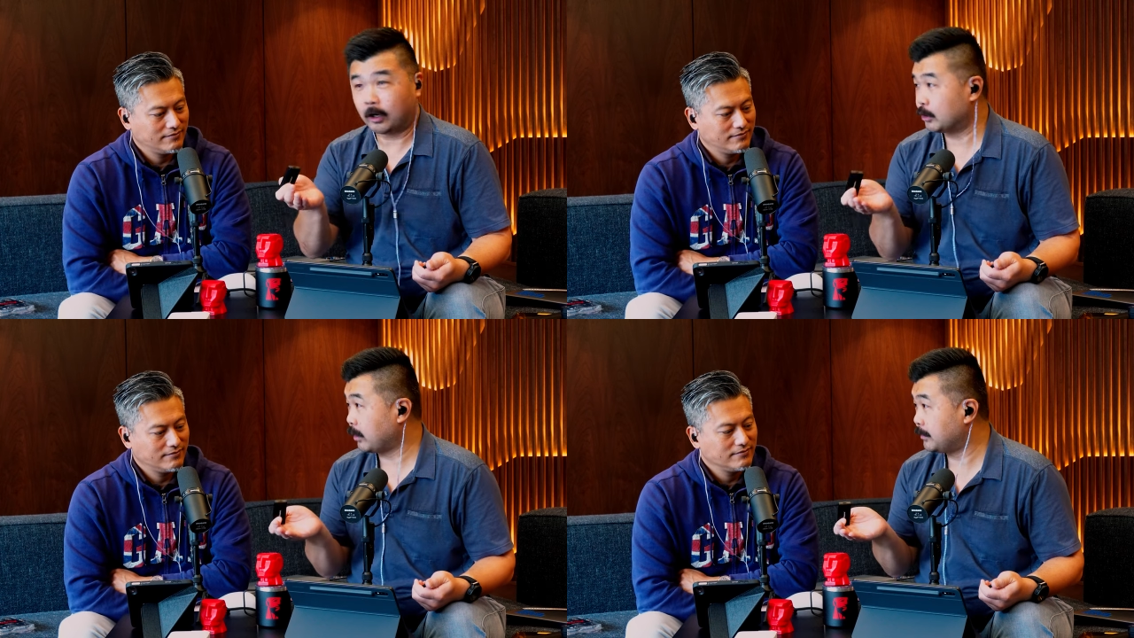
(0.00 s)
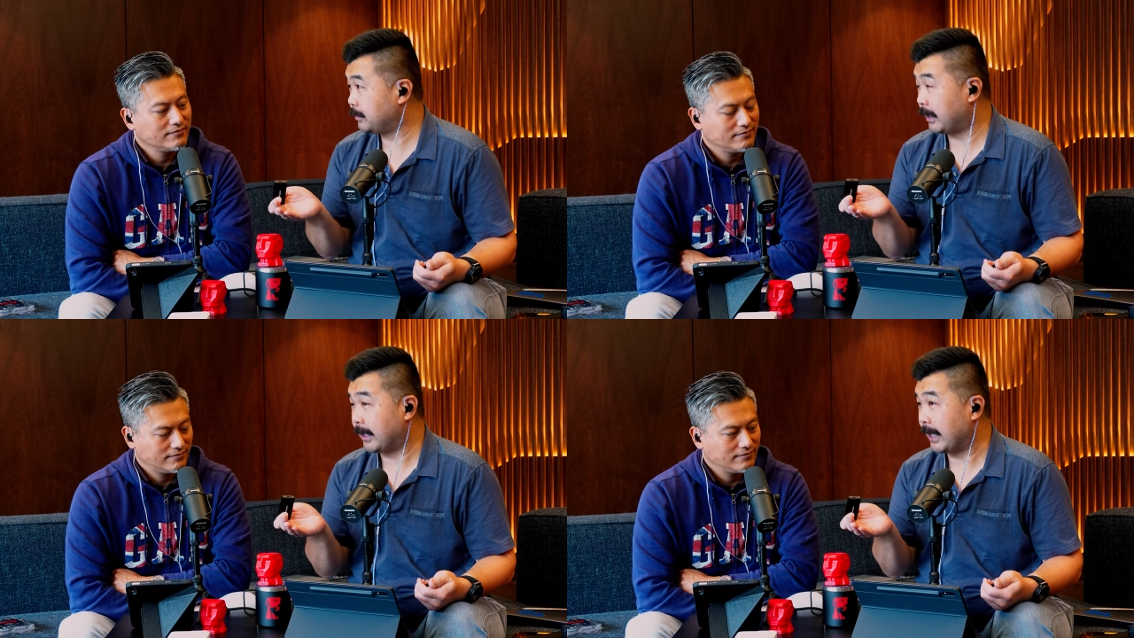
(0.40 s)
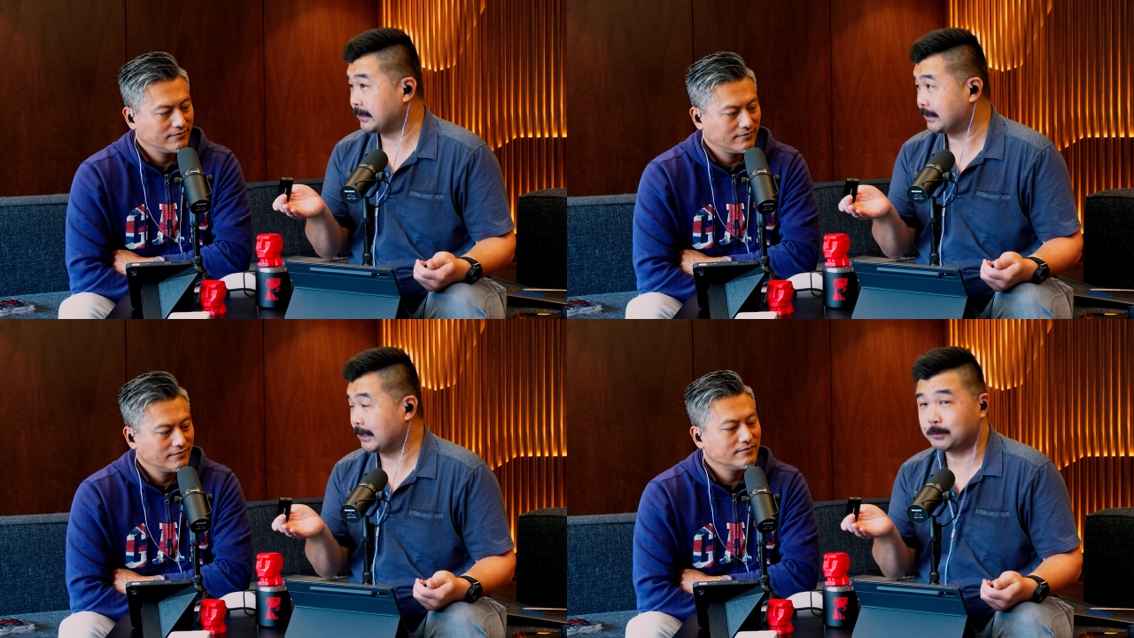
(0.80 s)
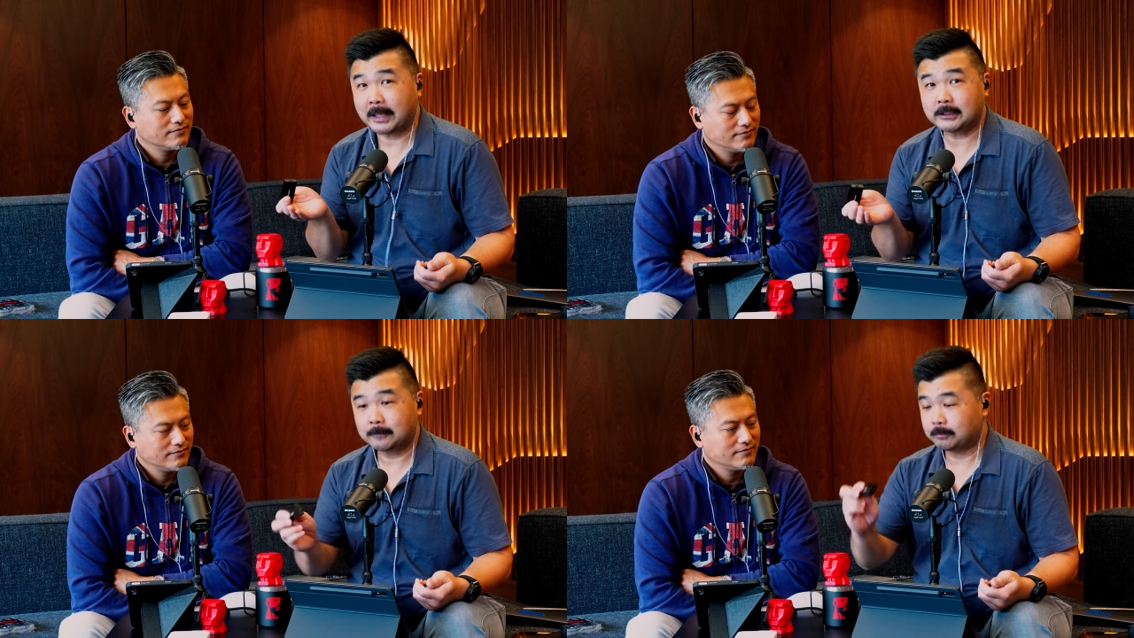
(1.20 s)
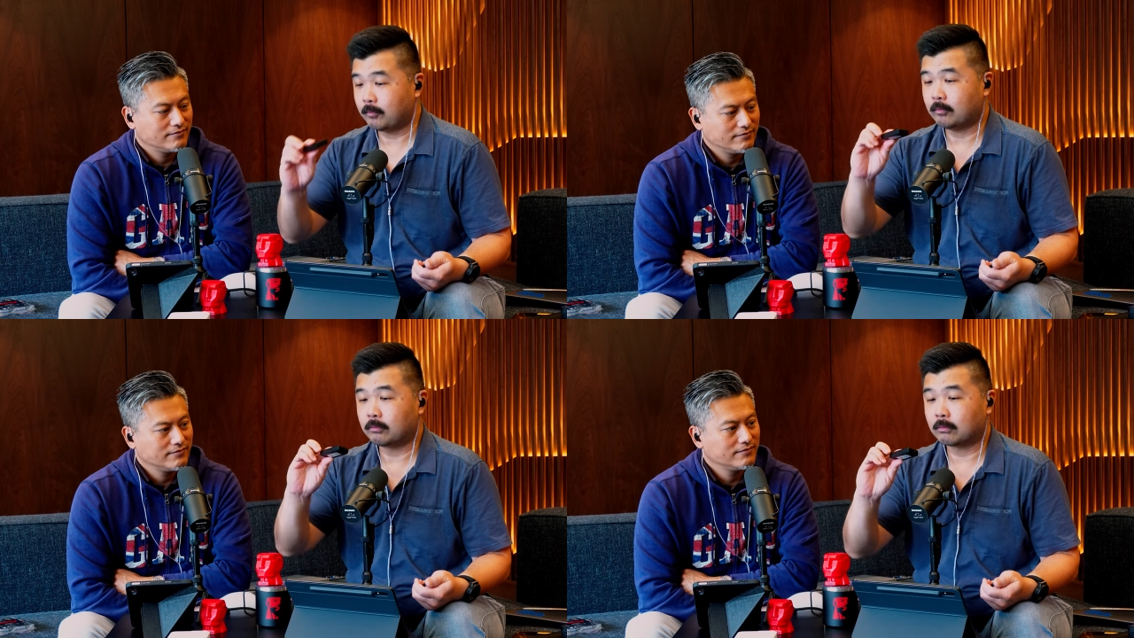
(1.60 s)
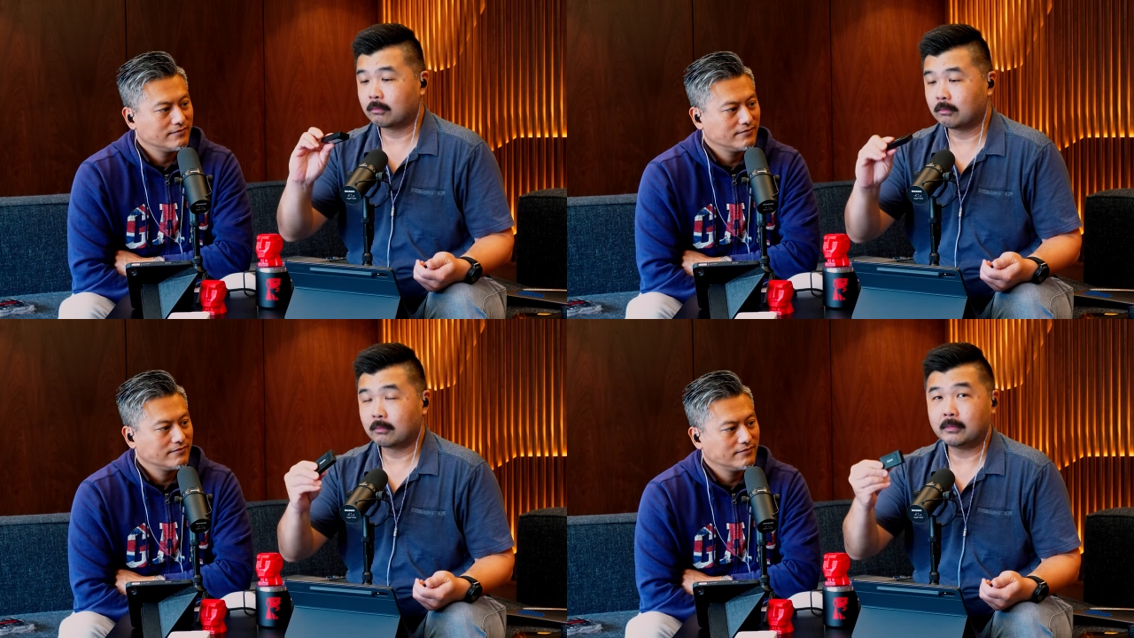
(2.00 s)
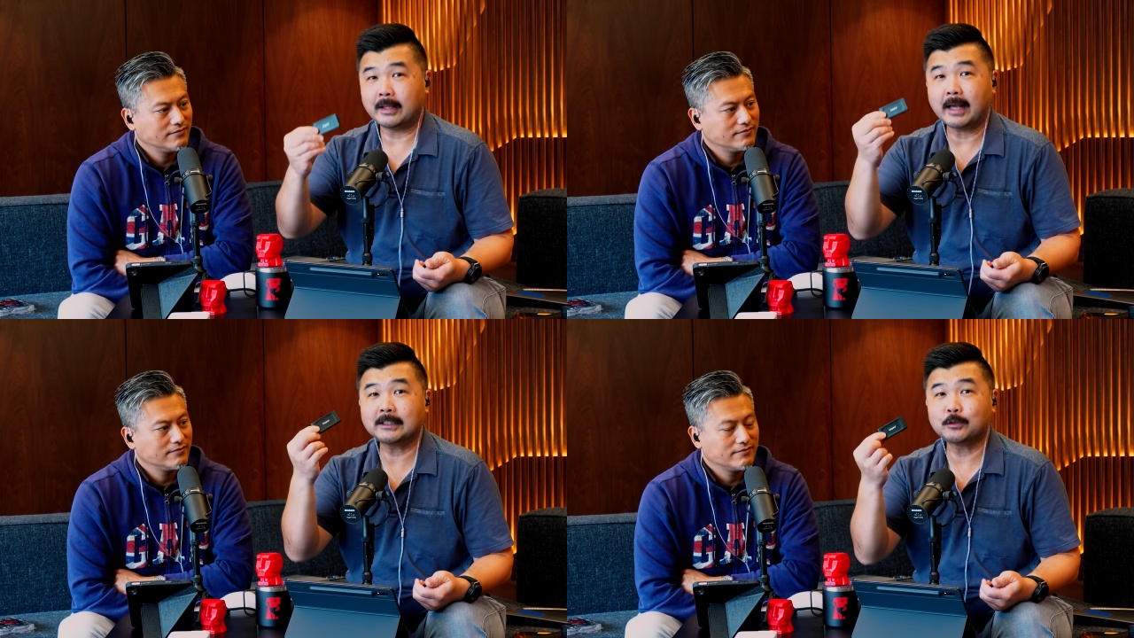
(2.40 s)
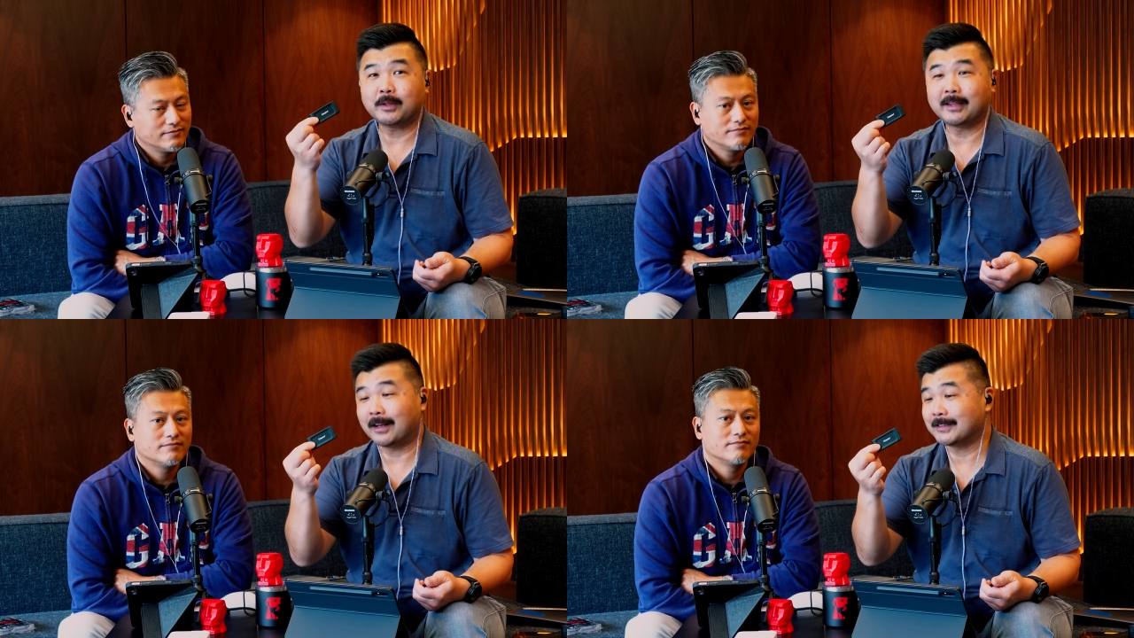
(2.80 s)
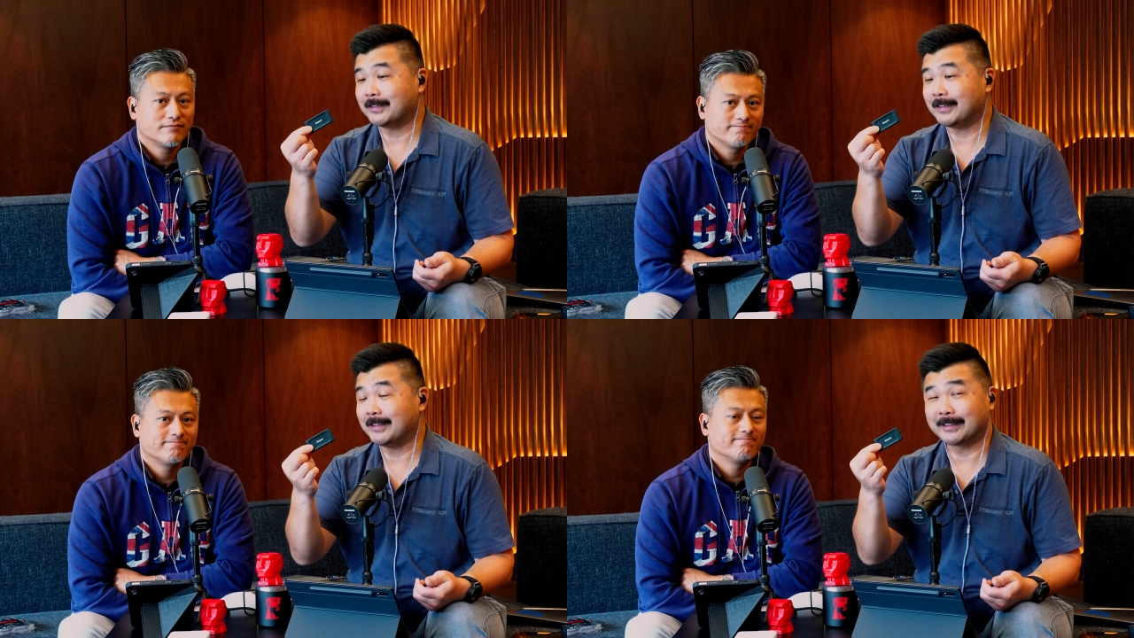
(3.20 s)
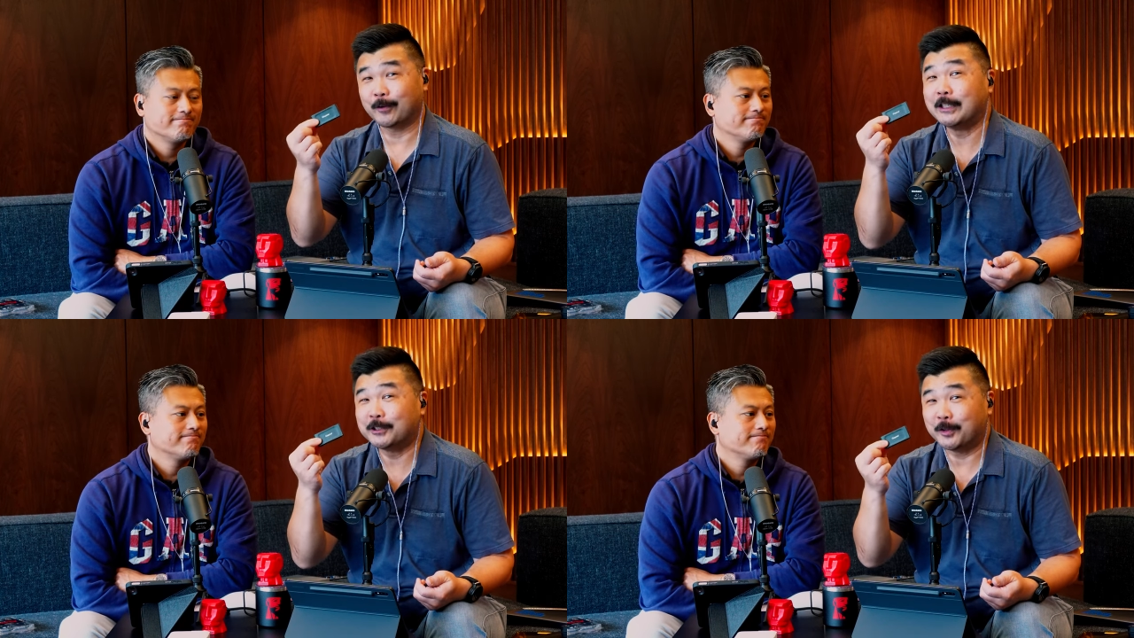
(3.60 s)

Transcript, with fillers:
Speaker 1: hard drive uh, SSD space, the XS1000 is a great